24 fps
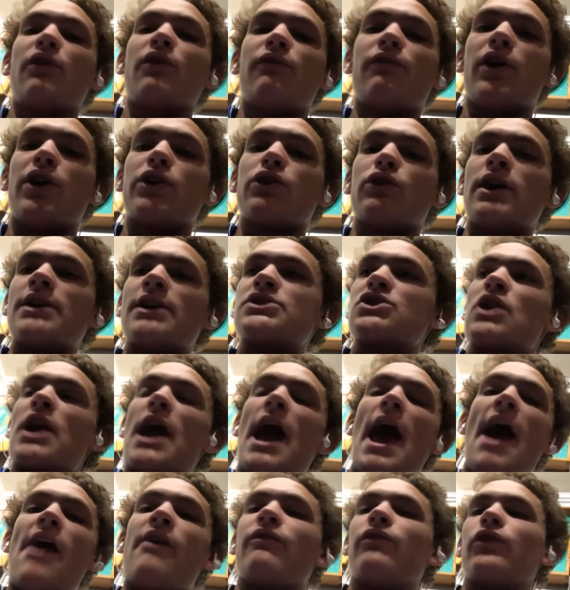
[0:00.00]
fundraiser,
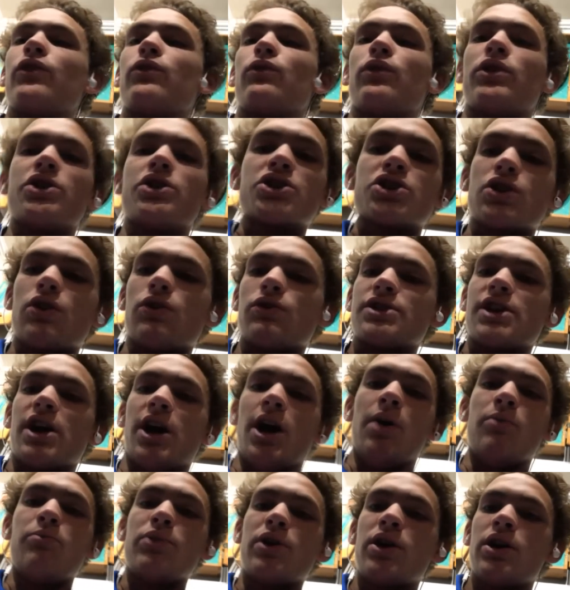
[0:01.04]
everyone shows
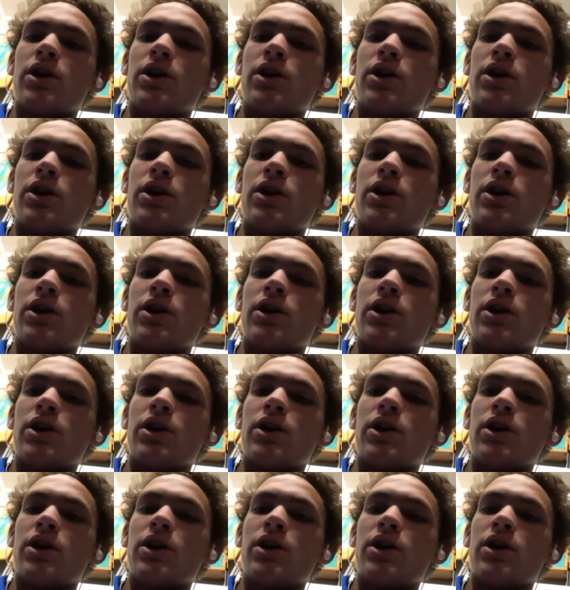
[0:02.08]
up.